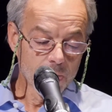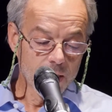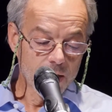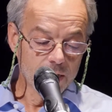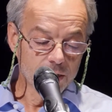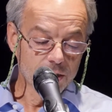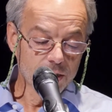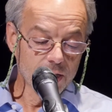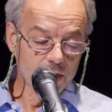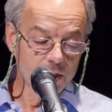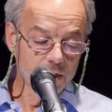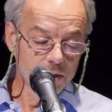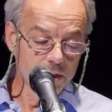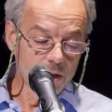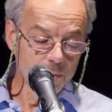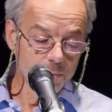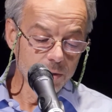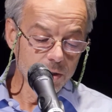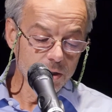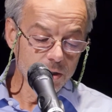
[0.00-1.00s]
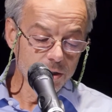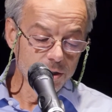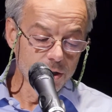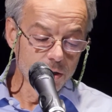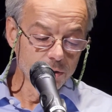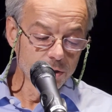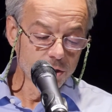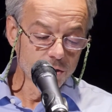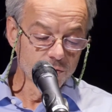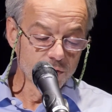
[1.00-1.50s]
As they clumped
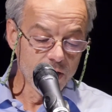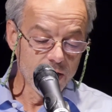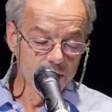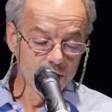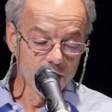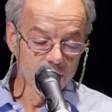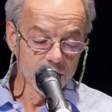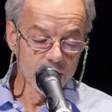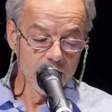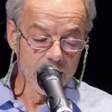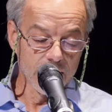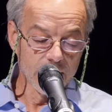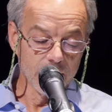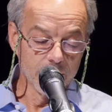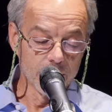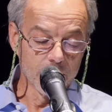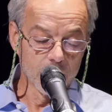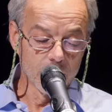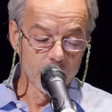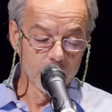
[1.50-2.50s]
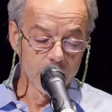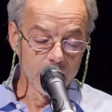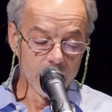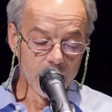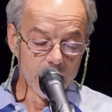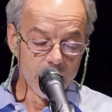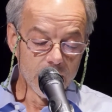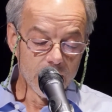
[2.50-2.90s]
close around her tiny boat,